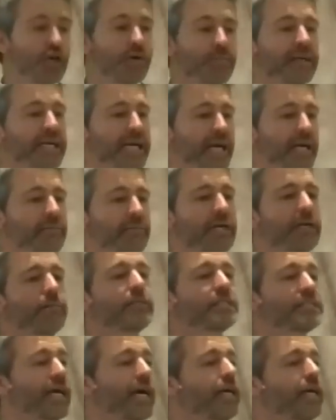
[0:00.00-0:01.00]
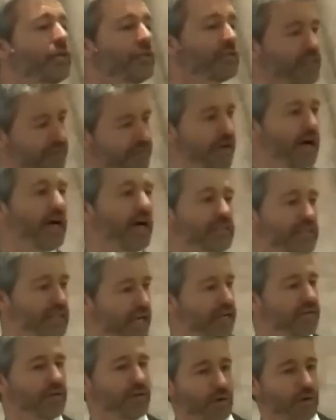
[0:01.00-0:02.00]
you became imitators of us
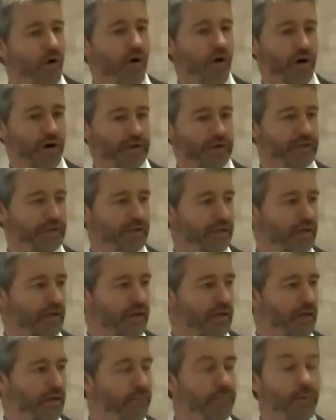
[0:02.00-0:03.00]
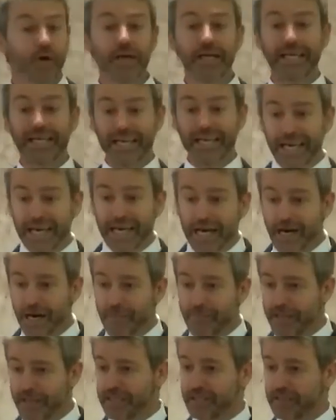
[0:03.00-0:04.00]
and the Lord, putting
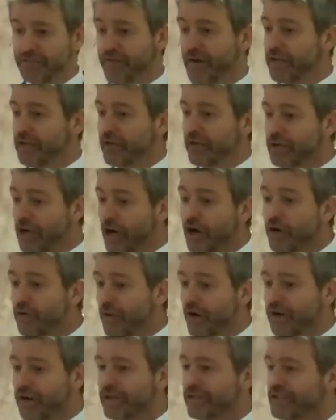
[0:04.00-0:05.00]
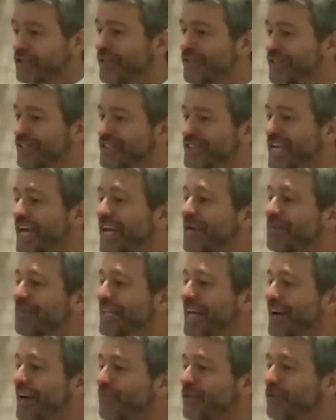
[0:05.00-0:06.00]
him and his fellow co-workers on the same
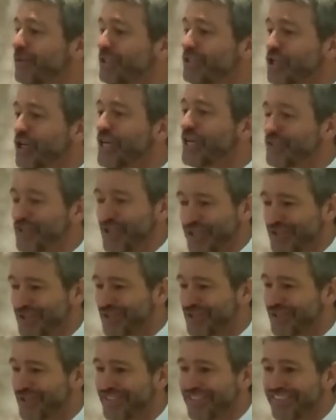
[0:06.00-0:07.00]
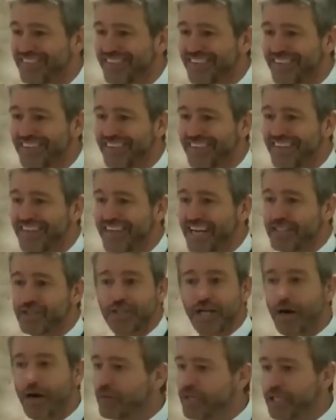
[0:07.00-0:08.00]
level with Jesus.
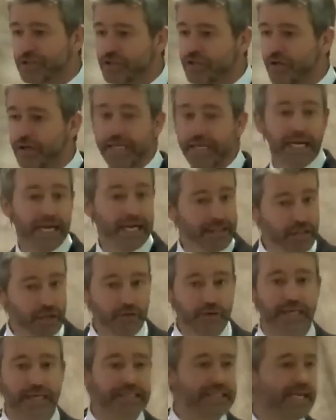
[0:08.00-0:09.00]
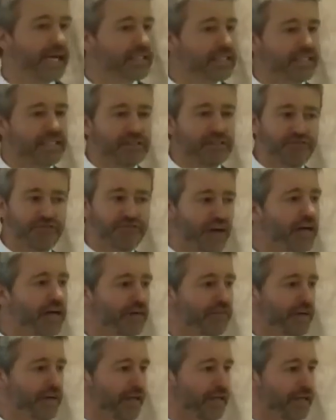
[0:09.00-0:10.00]
That's not what he's doing. In the Greek text, it's
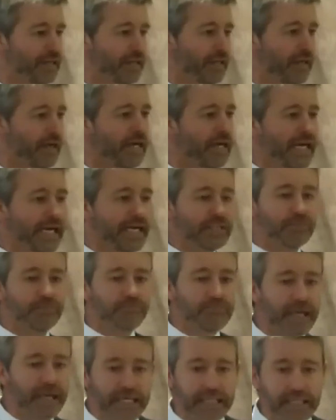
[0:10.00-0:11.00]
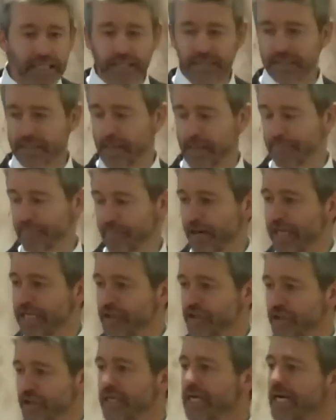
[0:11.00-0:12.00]
very, very clear. He's making a
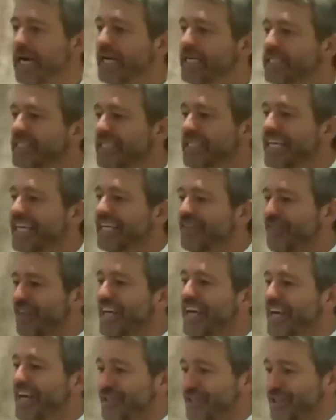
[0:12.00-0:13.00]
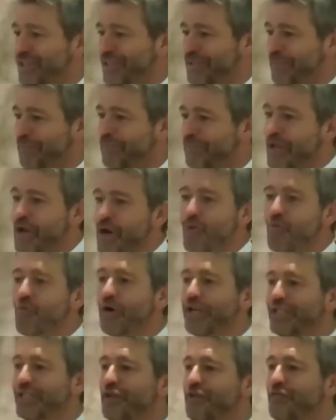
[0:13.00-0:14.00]
separation. He's saying this:
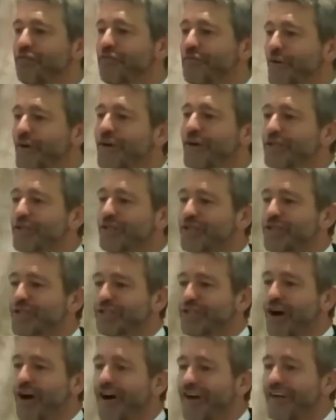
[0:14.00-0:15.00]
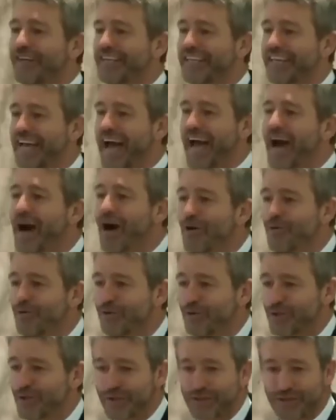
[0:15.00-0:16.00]
when you first started
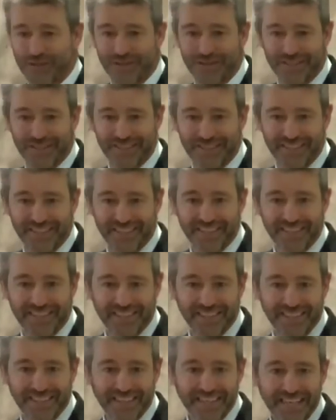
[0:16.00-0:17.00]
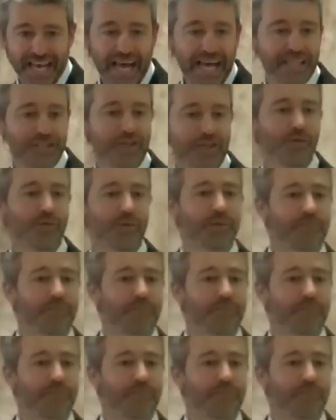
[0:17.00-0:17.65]
out and you